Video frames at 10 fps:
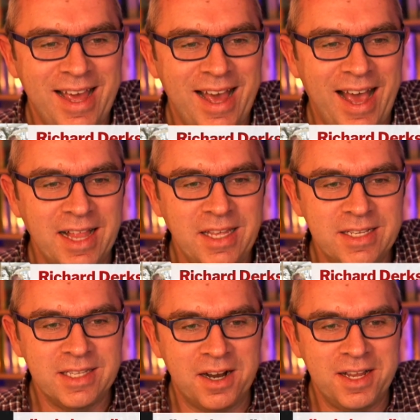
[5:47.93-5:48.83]

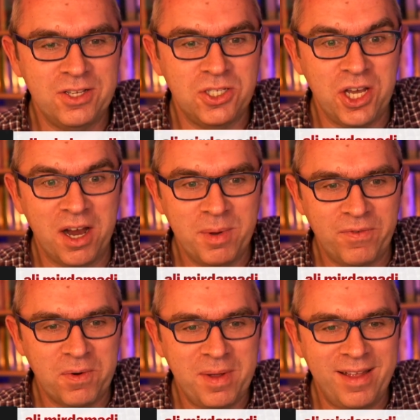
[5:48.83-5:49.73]
Ali is learning
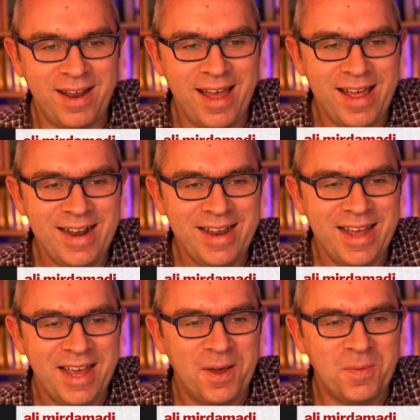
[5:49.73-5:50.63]
German from
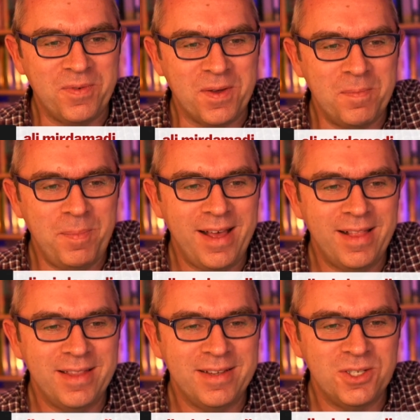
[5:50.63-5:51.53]
Iran. We've got
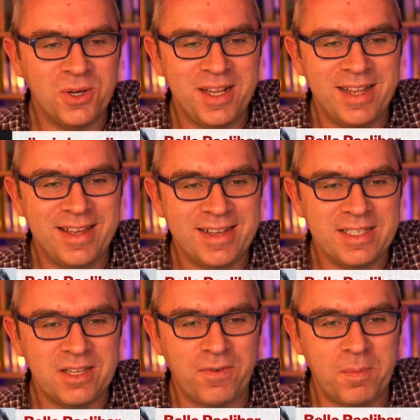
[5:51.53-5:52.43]
Belle joining
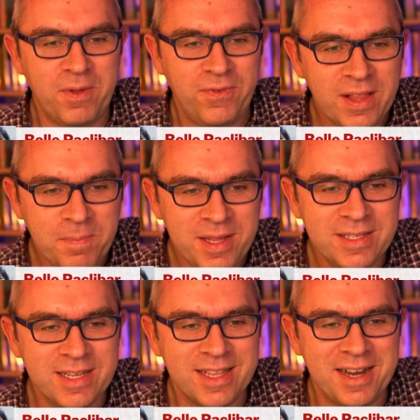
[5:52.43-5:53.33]
us from the
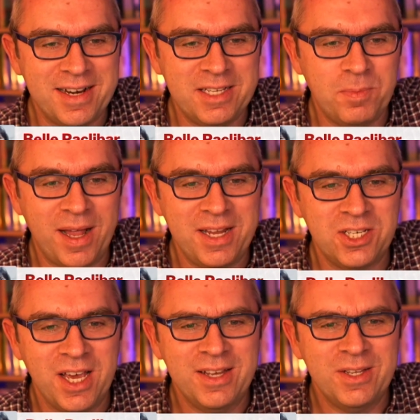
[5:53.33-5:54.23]
Philippines, learning
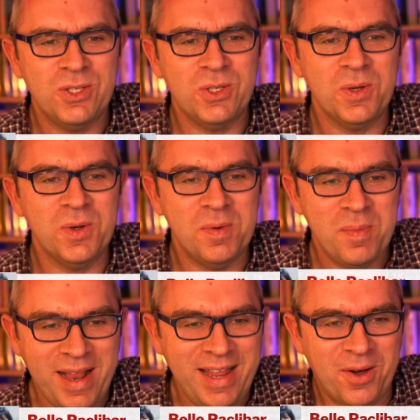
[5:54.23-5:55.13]
Spanish. So
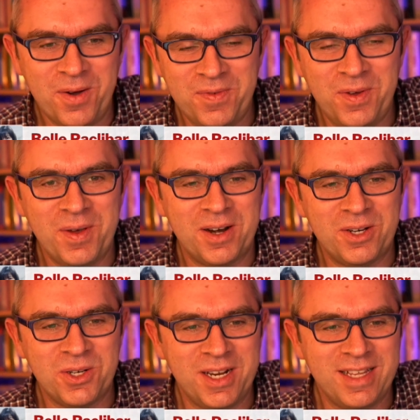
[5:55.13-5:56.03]
many of you
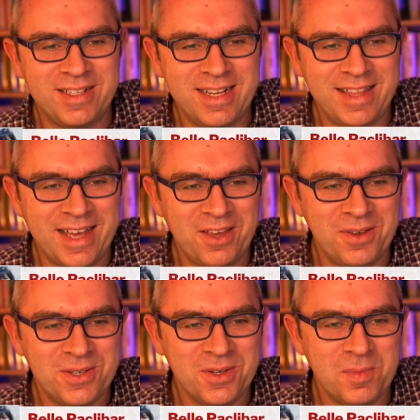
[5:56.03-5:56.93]
are joining us today.
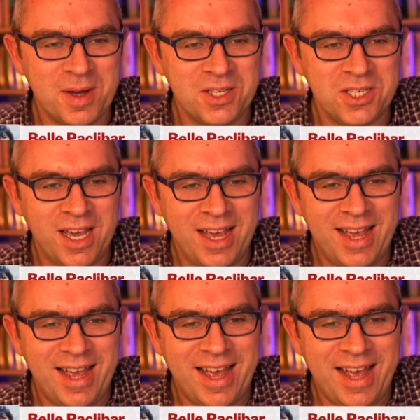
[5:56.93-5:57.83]
Thank you so much.
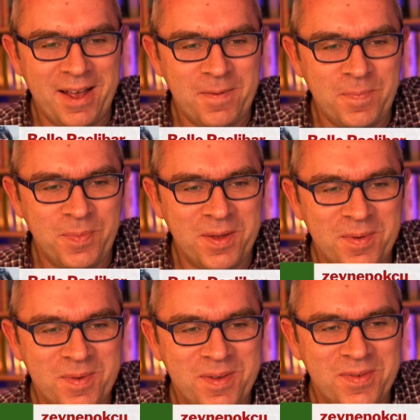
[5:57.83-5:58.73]

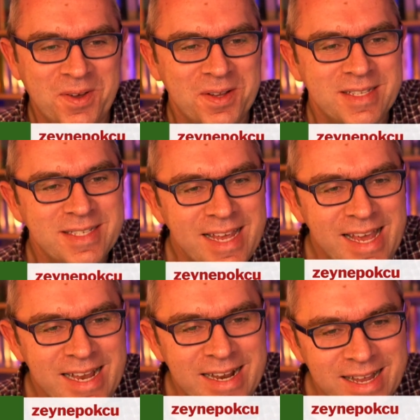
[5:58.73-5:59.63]
We've got Zain,